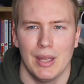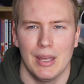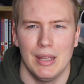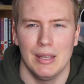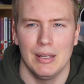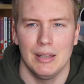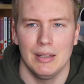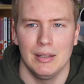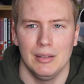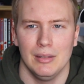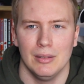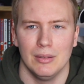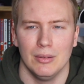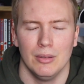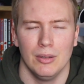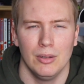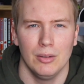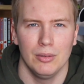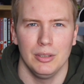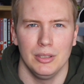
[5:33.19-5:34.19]
a
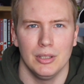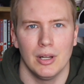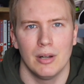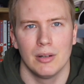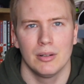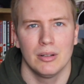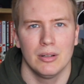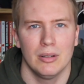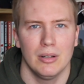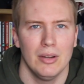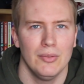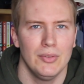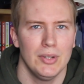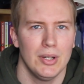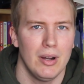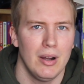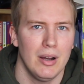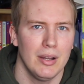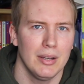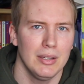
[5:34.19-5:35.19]
little younger of an
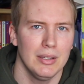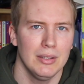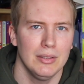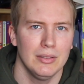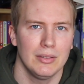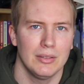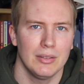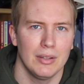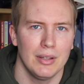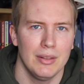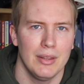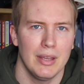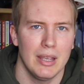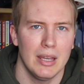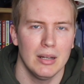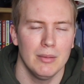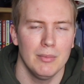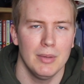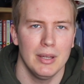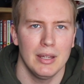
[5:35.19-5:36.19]
audience in the
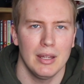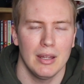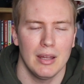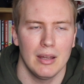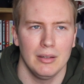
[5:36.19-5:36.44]
anime.